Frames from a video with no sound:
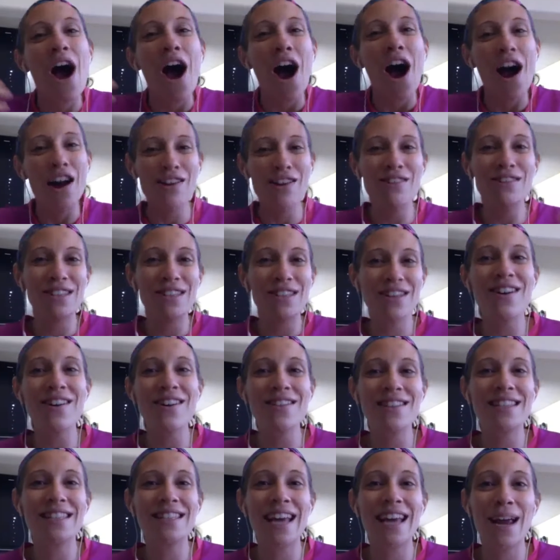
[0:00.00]
you still in
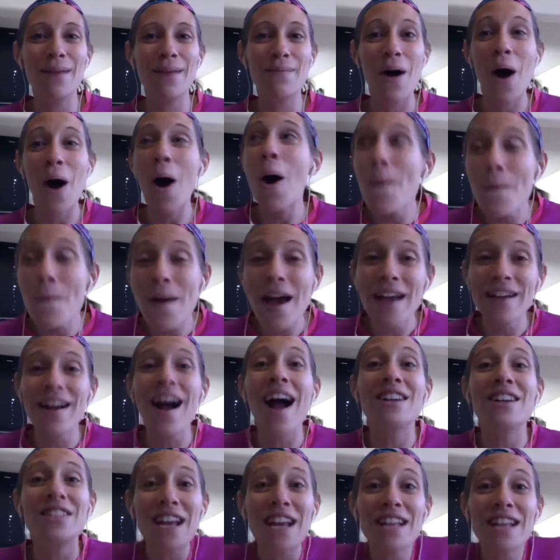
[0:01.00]
the same, oh my
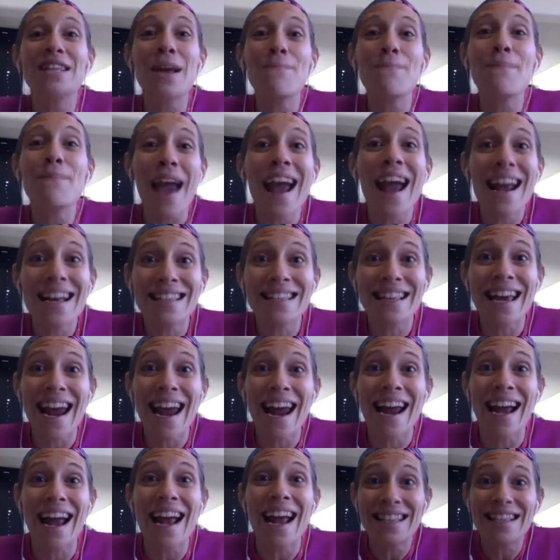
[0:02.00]
gosh, it's
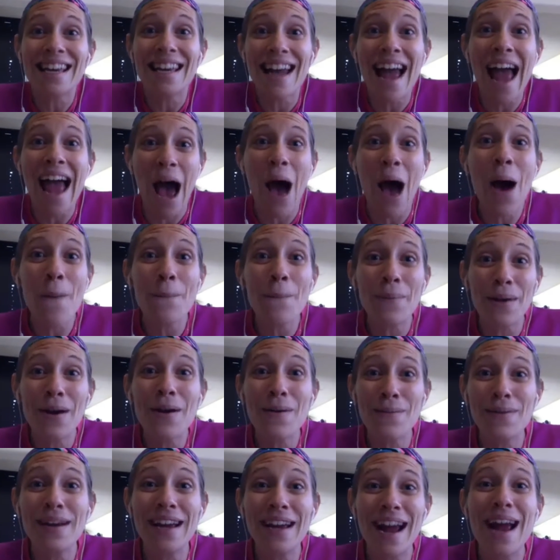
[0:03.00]
amazing, it's going to help you
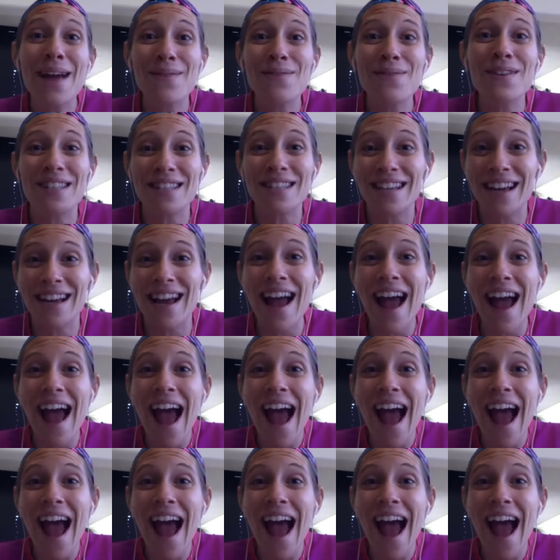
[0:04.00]
be able to